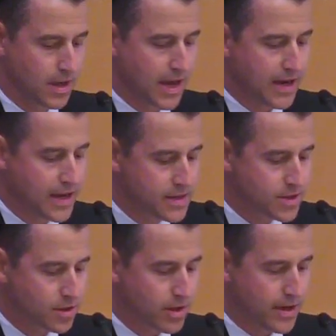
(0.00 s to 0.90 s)
and
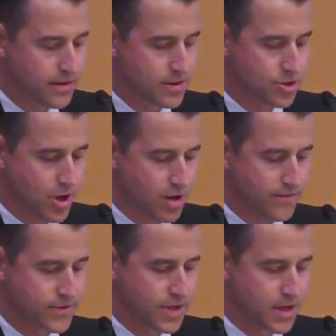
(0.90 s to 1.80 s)
integrate the
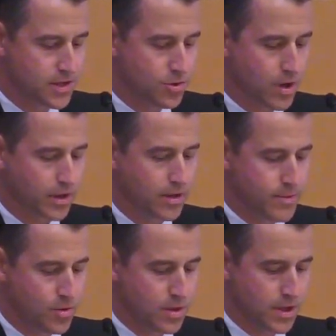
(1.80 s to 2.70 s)
Scharfs into our
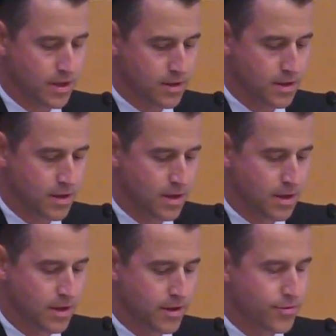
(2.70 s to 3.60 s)
community
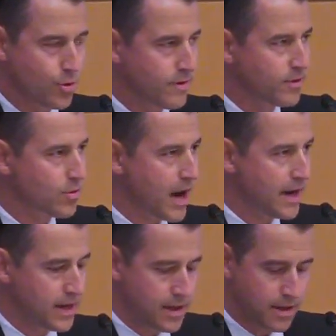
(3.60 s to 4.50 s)
through a
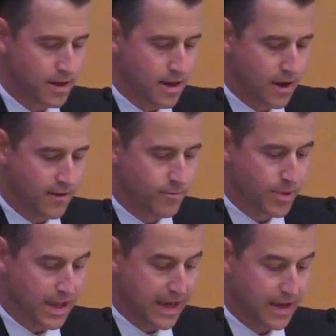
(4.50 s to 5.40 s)
variety of
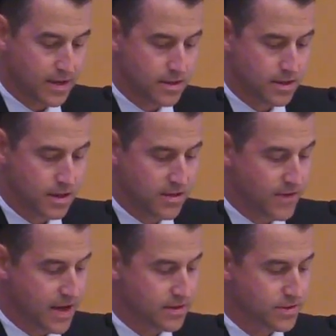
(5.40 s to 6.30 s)
planned
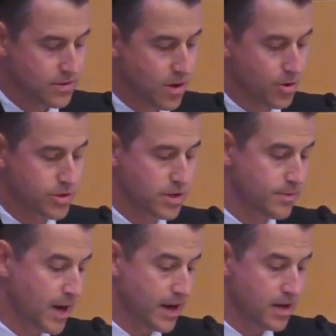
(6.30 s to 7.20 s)
events hosted
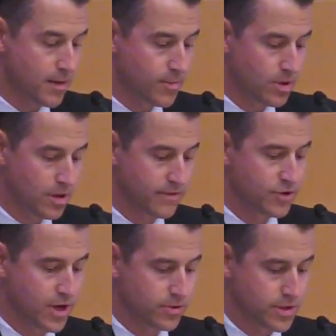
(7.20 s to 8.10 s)
by a number of
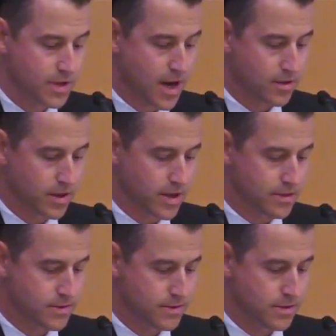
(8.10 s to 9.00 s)
generous
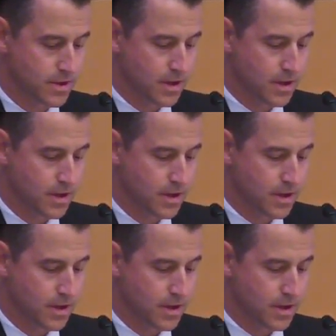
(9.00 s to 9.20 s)
congregants.